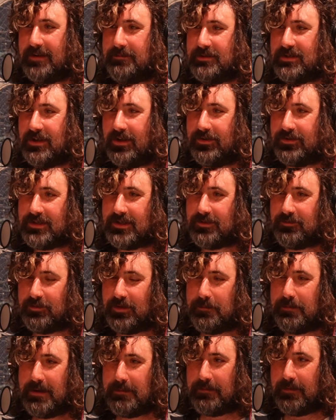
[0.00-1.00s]
is also where
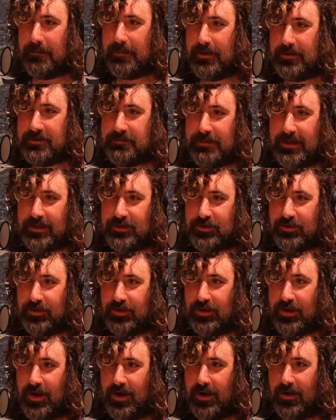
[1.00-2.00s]
people post picture
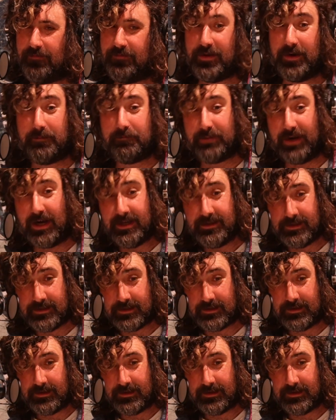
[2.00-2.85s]
of their butts.